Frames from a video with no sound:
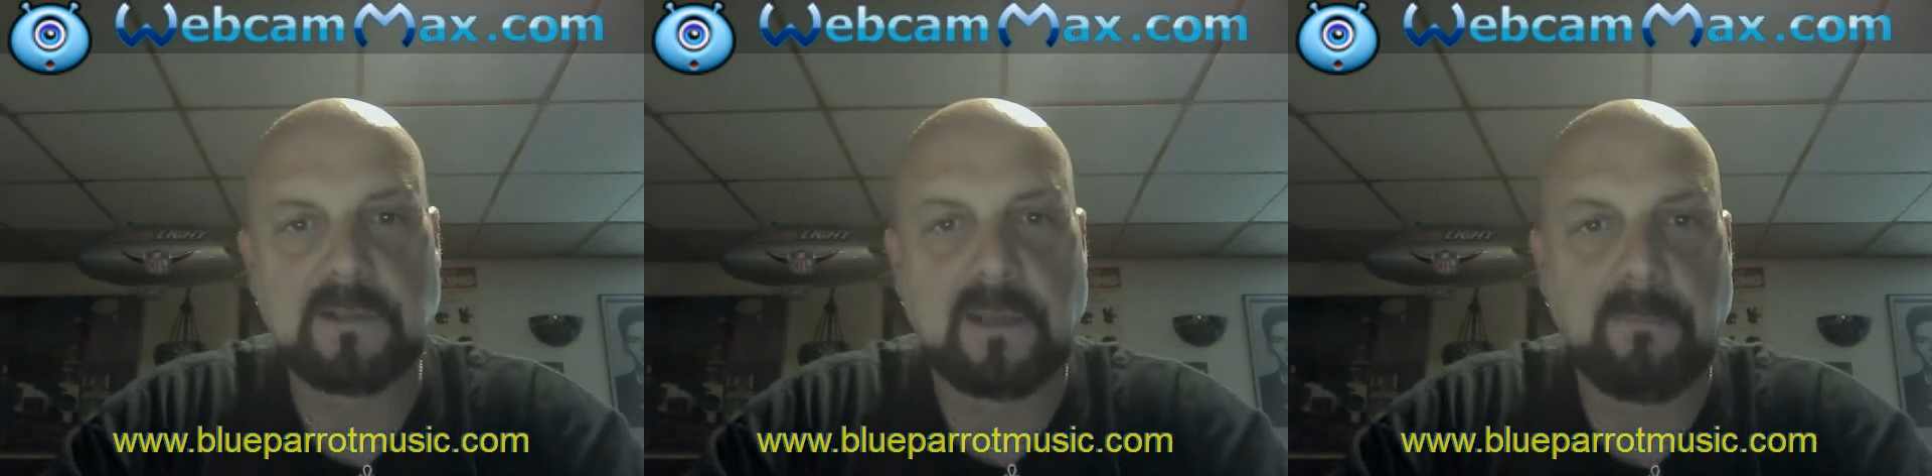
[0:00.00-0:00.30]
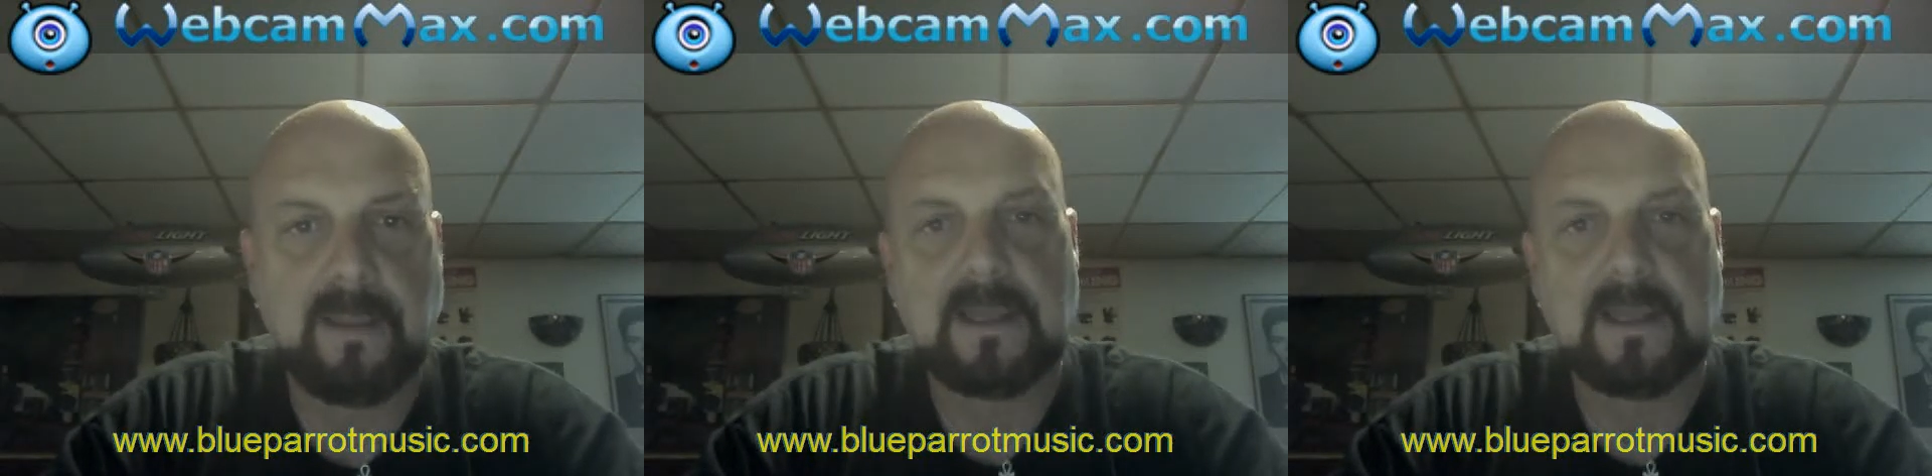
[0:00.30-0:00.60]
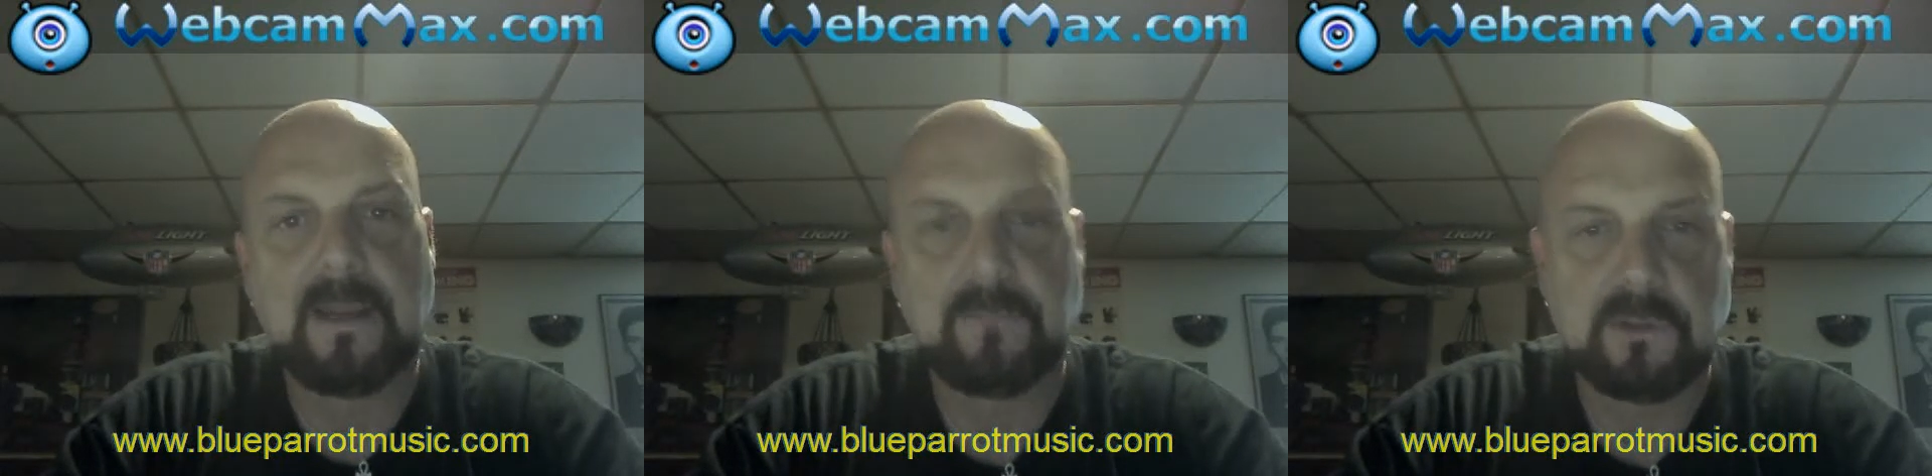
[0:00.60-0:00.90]
Same bat
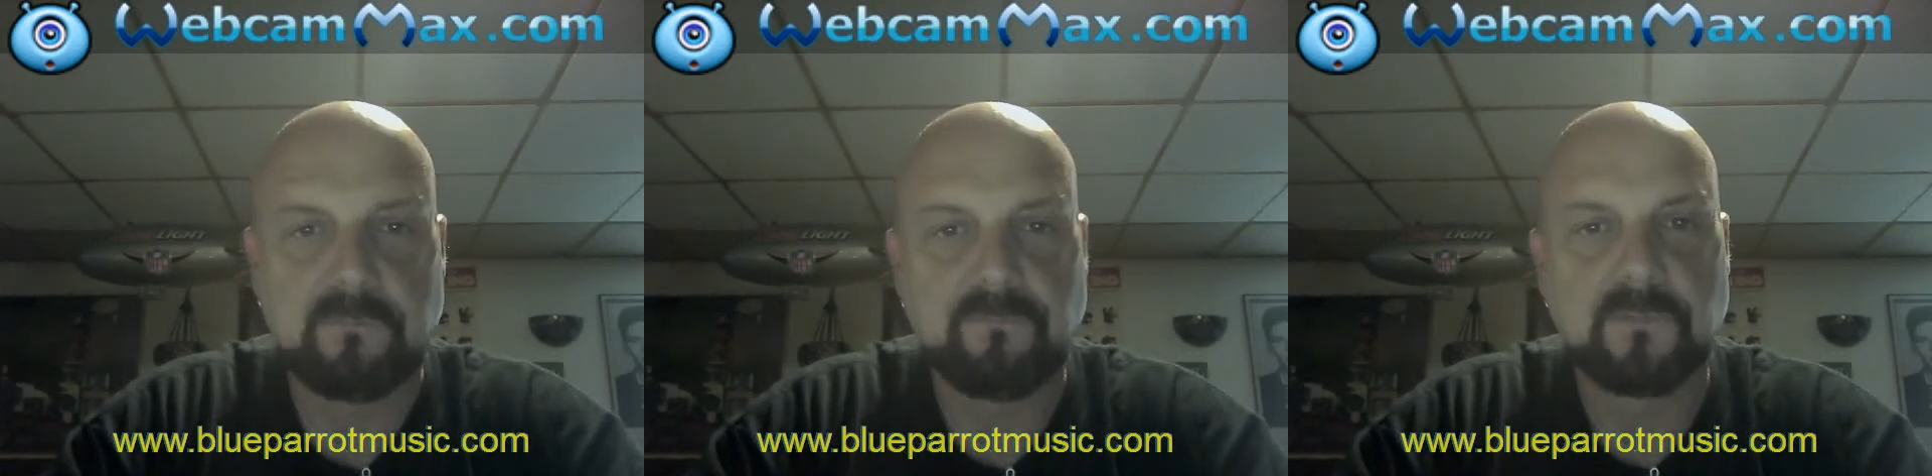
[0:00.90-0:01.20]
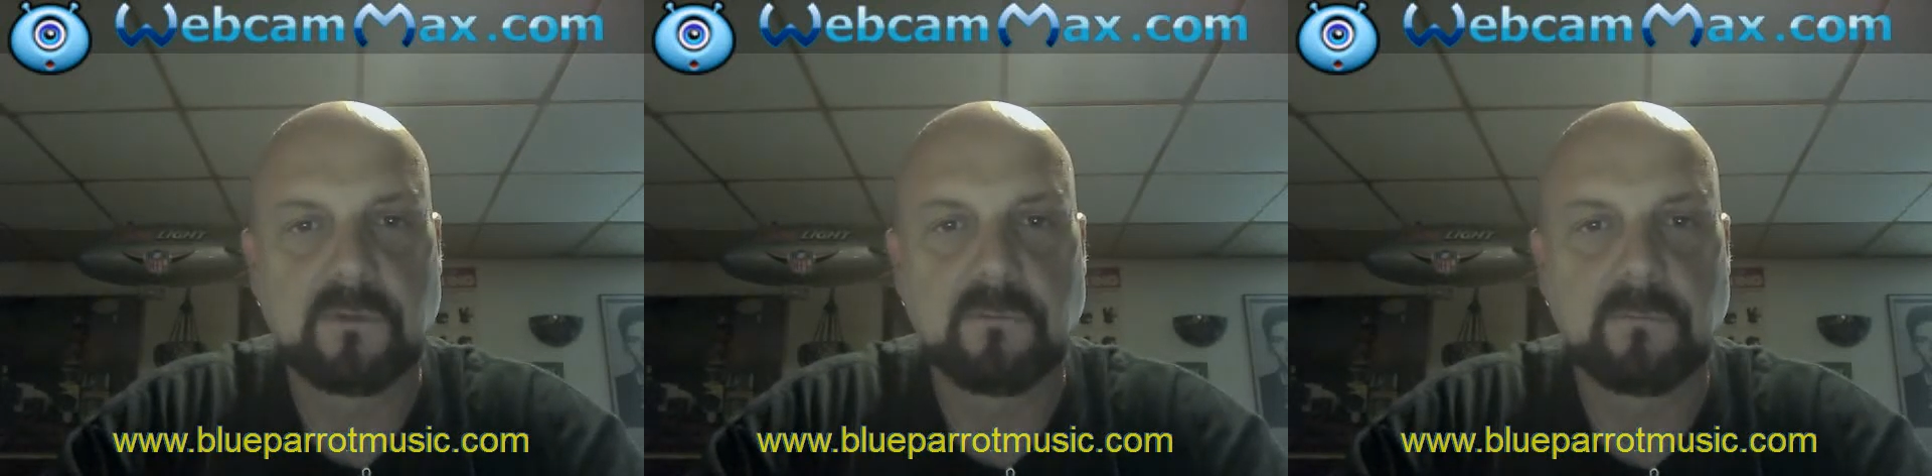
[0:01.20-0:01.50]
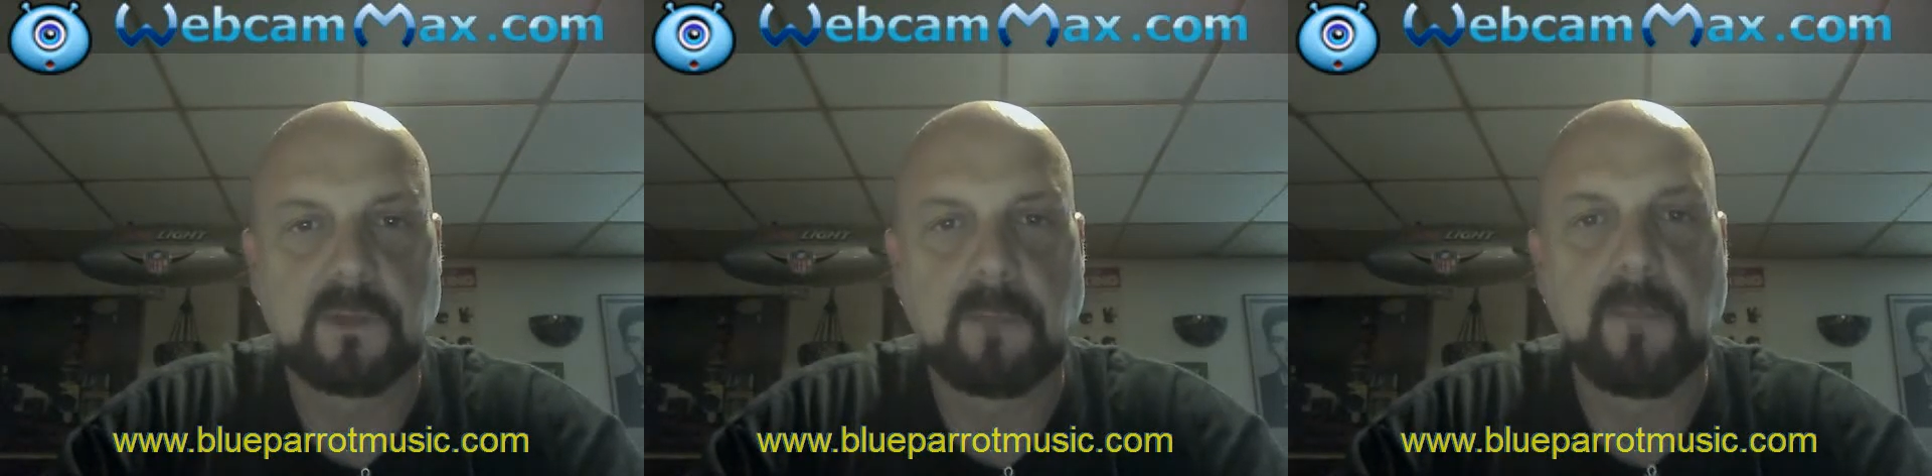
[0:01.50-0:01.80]

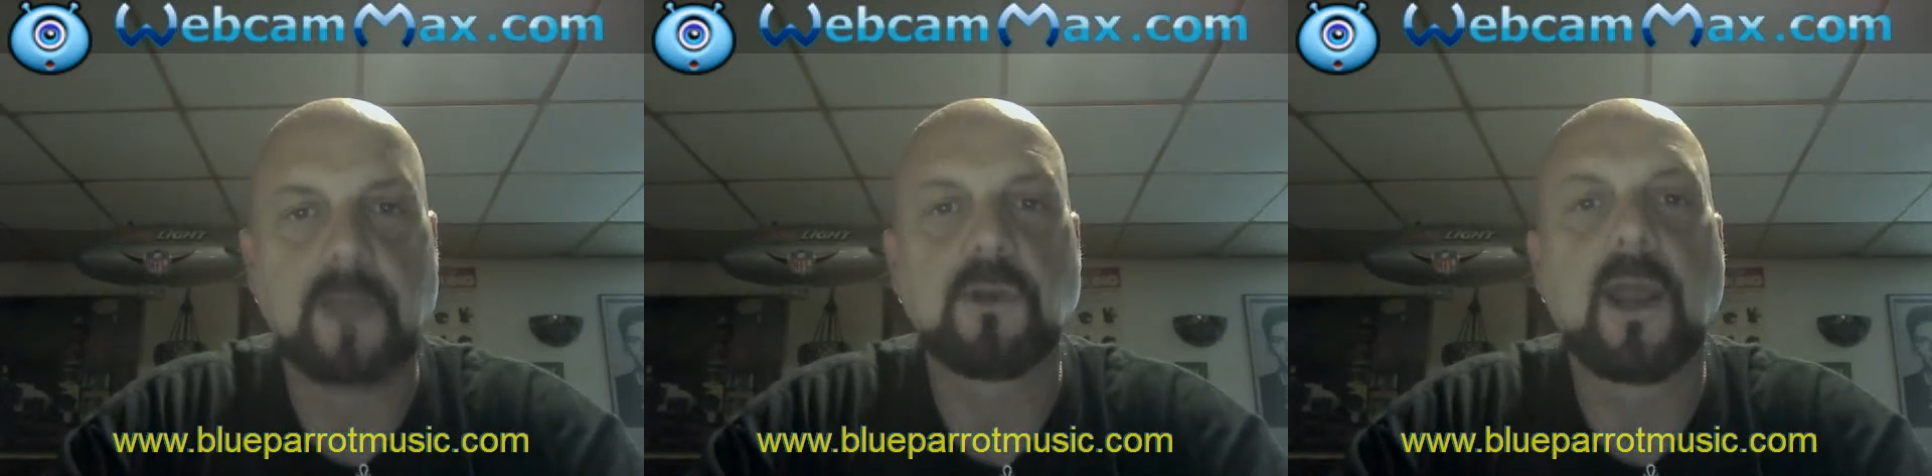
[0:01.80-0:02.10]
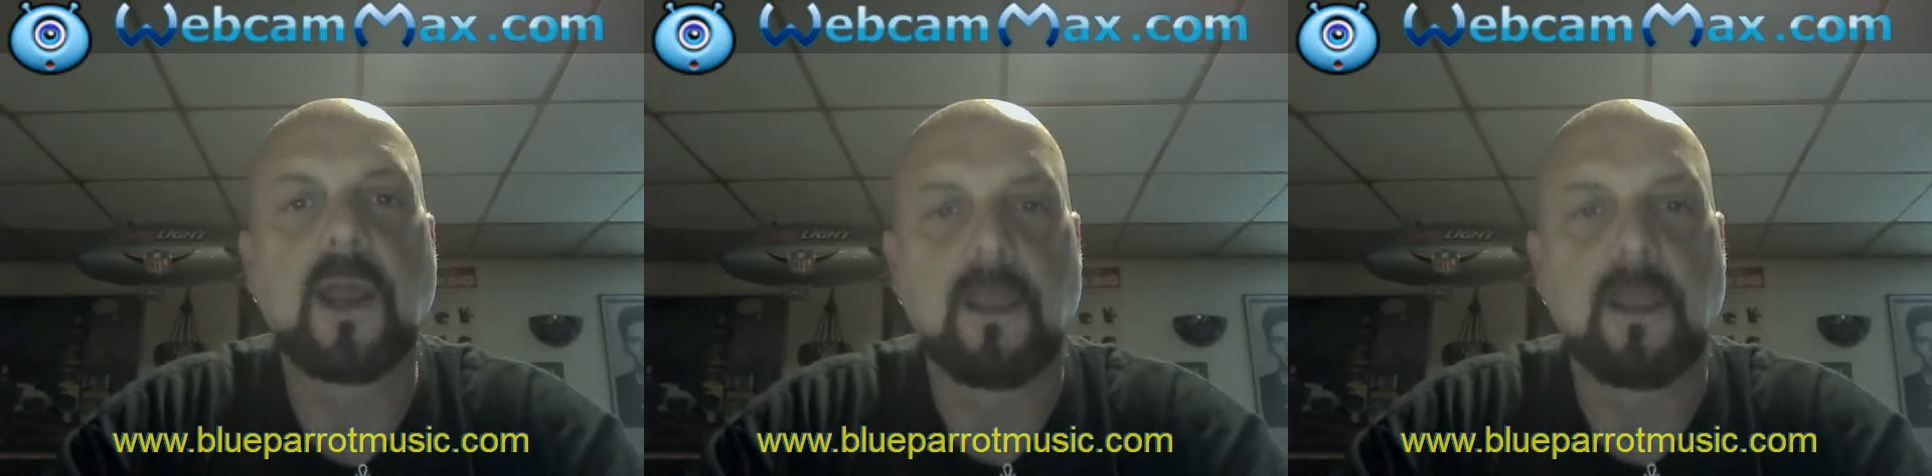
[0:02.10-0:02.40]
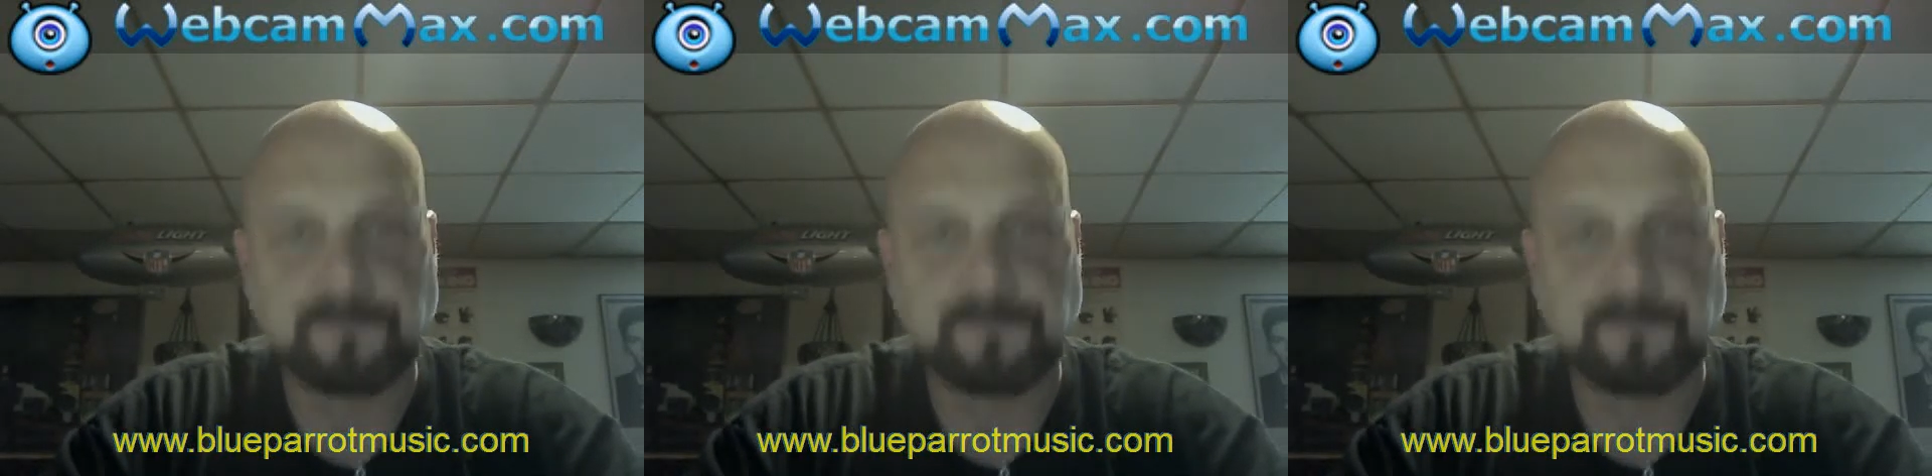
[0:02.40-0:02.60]
channel, I mean.